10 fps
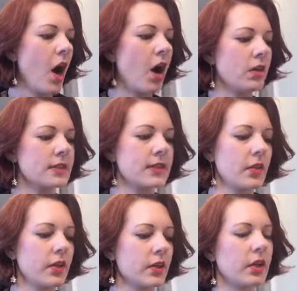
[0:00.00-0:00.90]
Also,
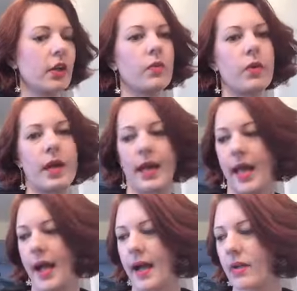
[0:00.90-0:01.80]
you're going to want to
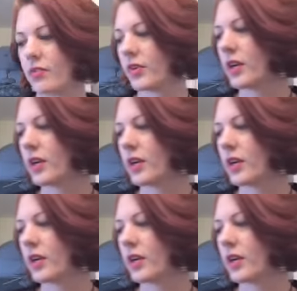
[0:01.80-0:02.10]
have